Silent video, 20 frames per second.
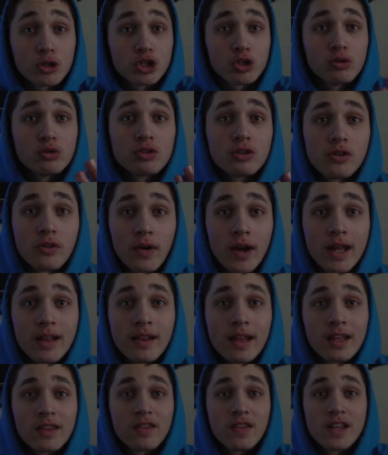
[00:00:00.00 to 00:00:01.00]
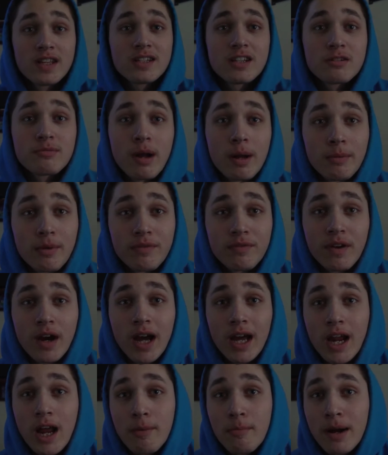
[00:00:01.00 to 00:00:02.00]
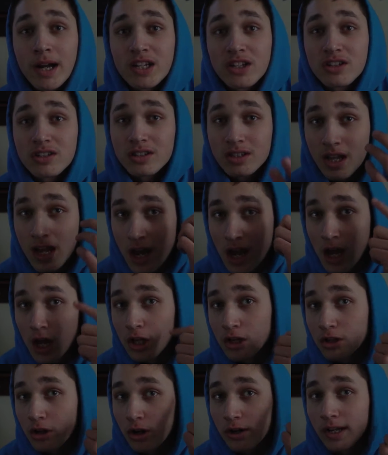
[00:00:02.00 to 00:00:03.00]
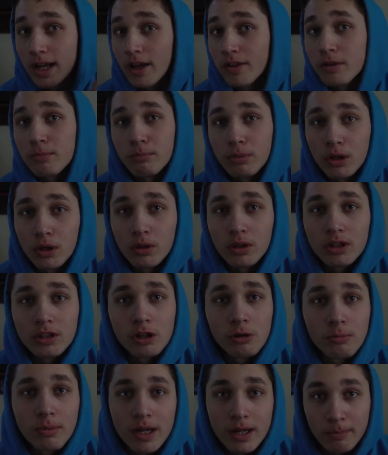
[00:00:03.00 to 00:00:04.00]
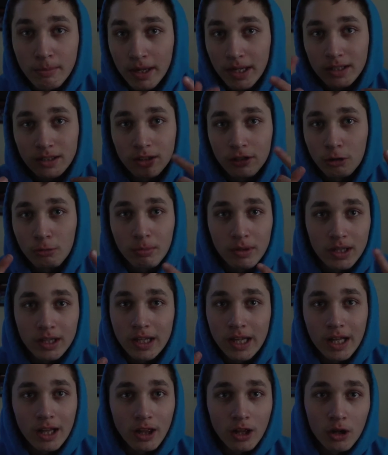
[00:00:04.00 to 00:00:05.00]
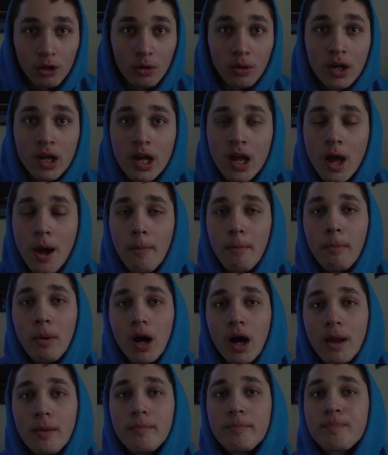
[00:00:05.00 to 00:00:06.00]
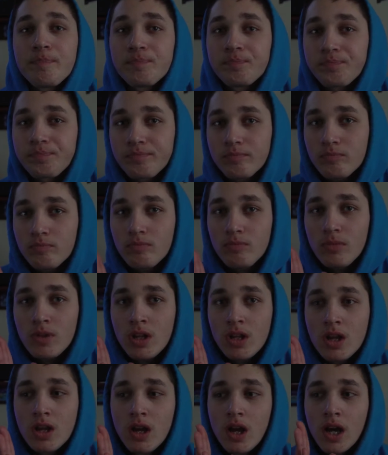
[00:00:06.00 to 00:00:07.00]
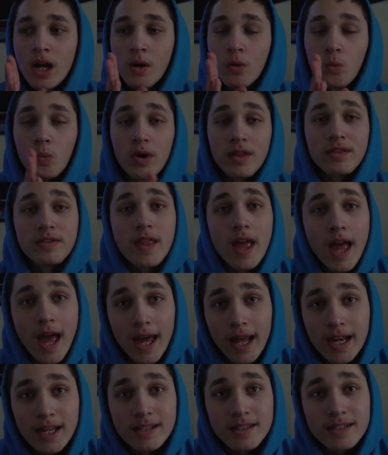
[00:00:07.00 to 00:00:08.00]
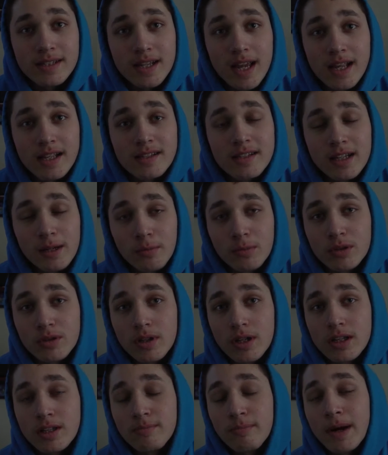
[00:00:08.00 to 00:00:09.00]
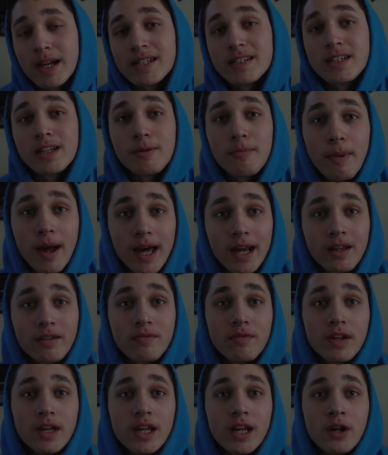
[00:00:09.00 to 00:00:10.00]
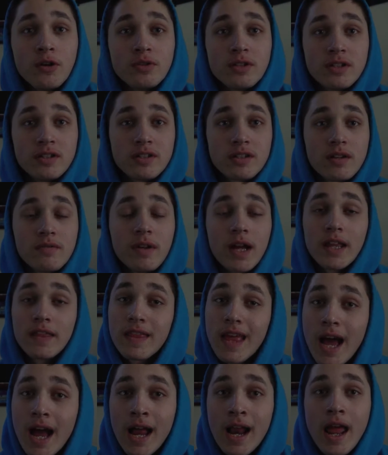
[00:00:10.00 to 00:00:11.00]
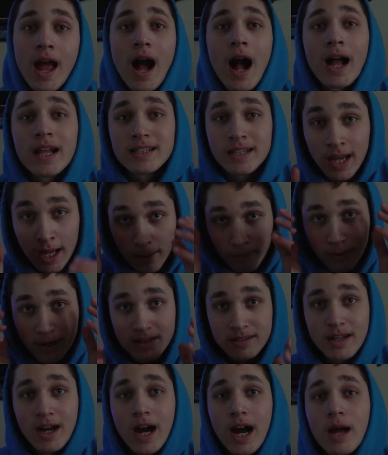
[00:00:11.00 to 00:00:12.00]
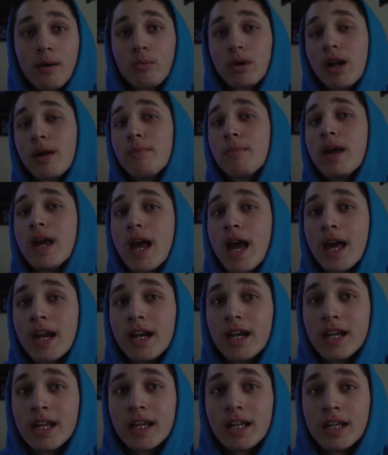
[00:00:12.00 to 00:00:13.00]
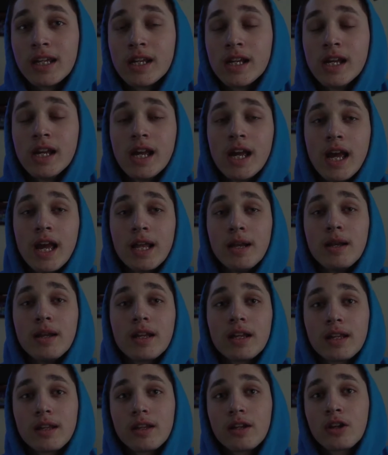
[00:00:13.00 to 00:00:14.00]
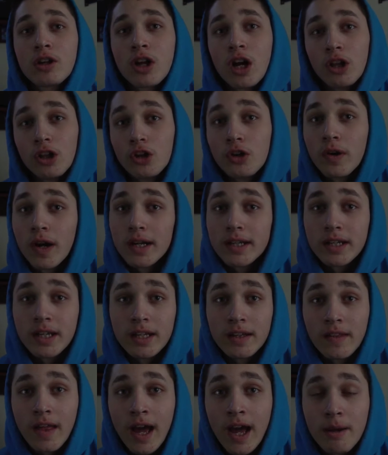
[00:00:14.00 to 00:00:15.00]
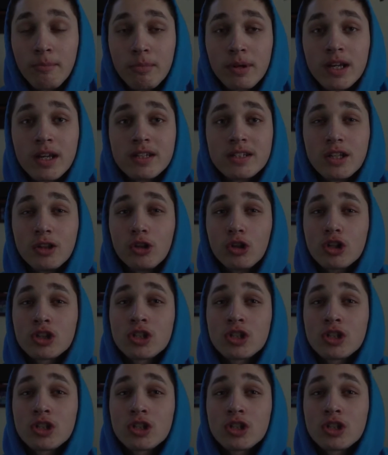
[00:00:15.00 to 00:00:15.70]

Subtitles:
shoots great, like this is probably fine. I might just turn down the blue a little bit, make it a little bit yellow. But with edits in my cinematic videos and stuff like that, I take my time when I'm editing and color correcting that, because it